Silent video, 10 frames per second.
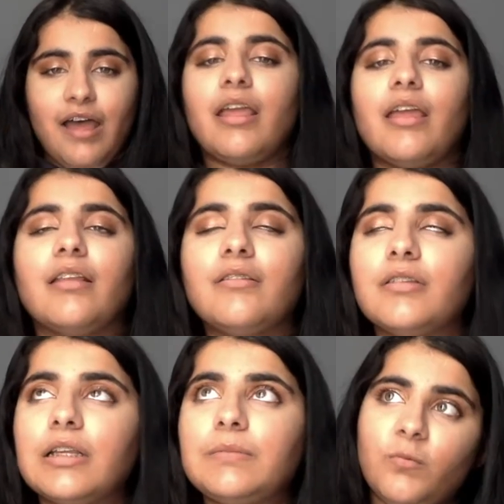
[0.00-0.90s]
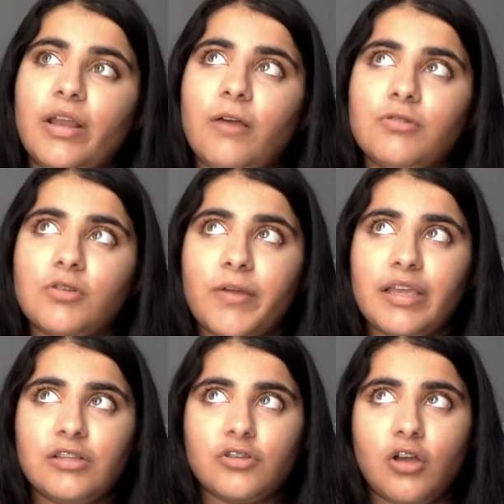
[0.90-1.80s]
Then when I was going
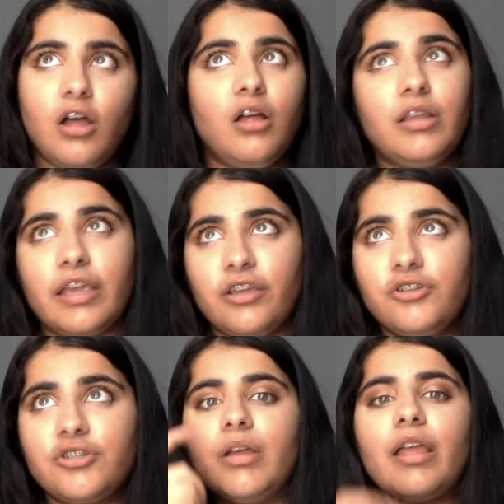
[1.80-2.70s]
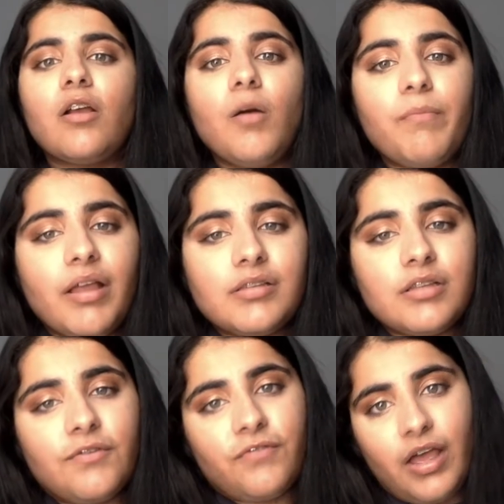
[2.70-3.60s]
into college, it got better
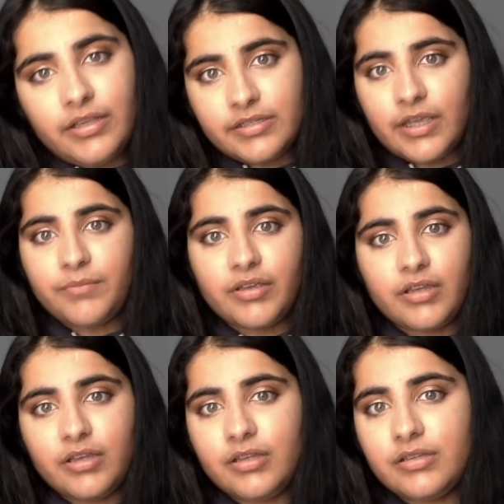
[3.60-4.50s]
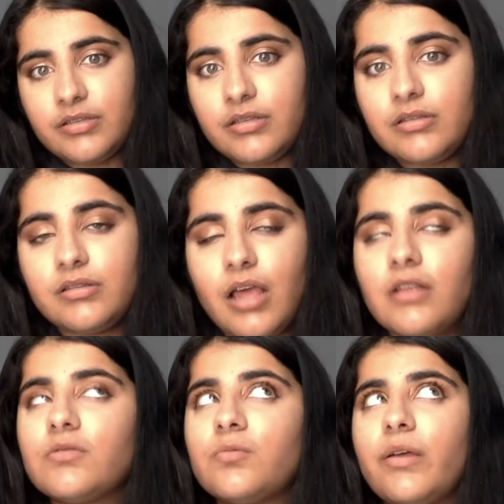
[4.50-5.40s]
the first year because
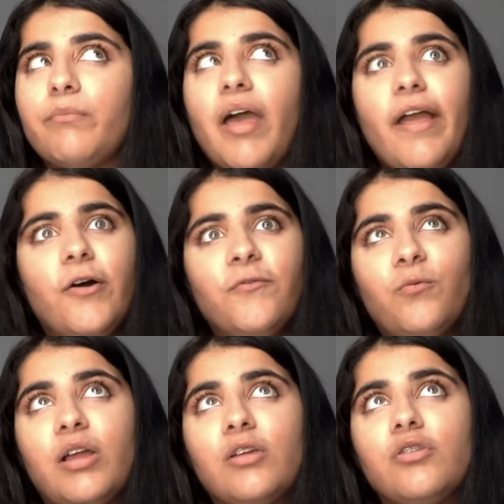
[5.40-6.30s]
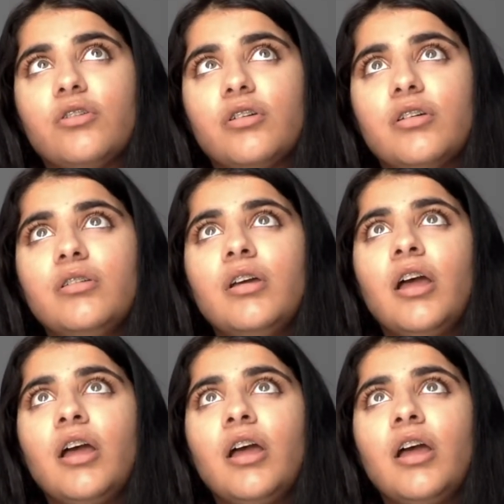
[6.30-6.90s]
that's when my health went good.